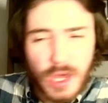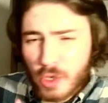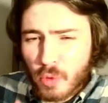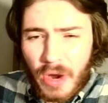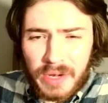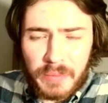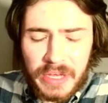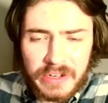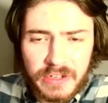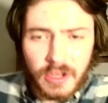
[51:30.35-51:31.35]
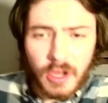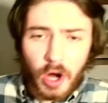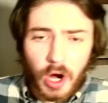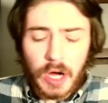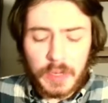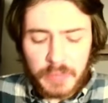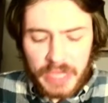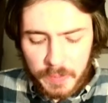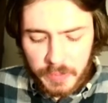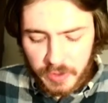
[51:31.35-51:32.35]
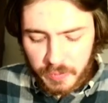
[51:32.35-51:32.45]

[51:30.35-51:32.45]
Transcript: quite a bit on paper.